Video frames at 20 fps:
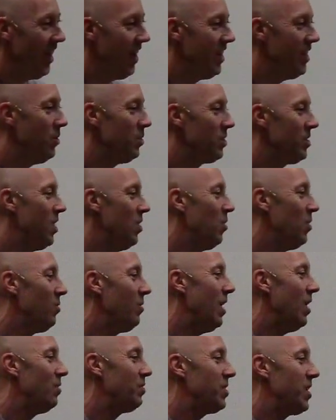was known
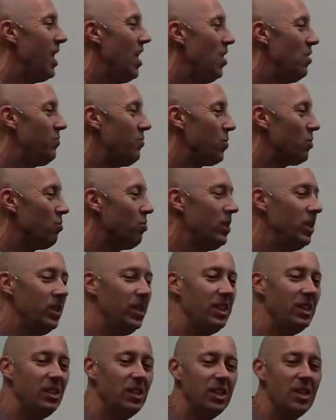around town for really
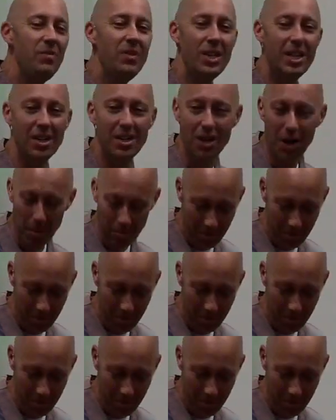living it up.